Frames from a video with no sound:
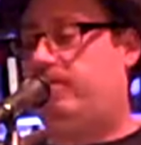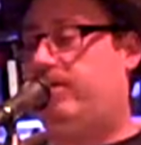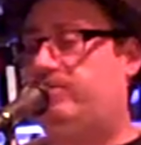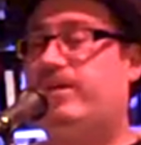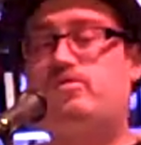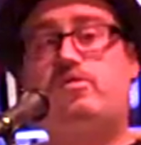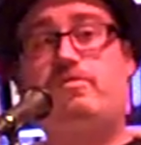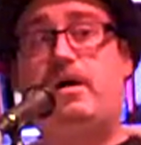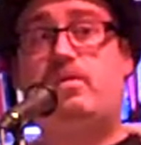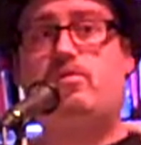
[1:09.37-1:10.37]
The Adventures
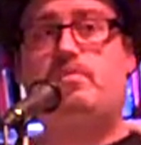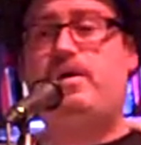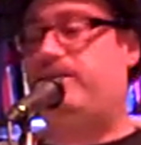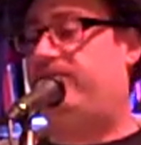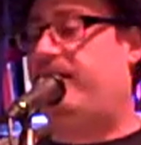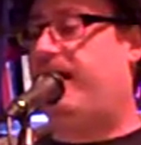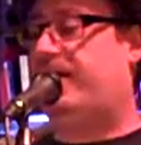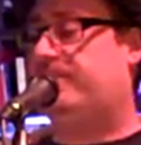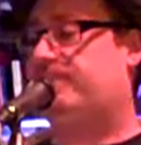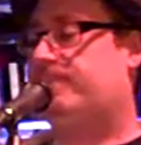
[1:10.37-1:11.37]
of Buckaroo
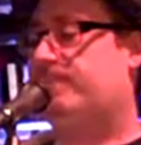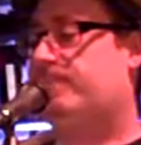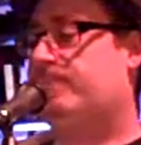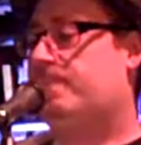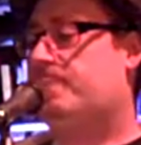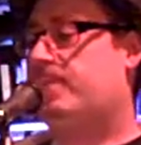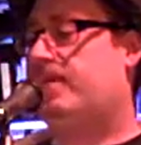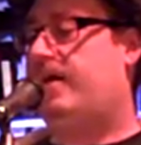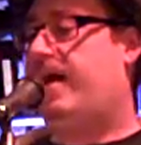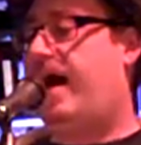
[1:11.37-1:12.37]
Banzai.
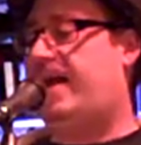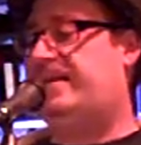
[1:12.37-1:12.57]
I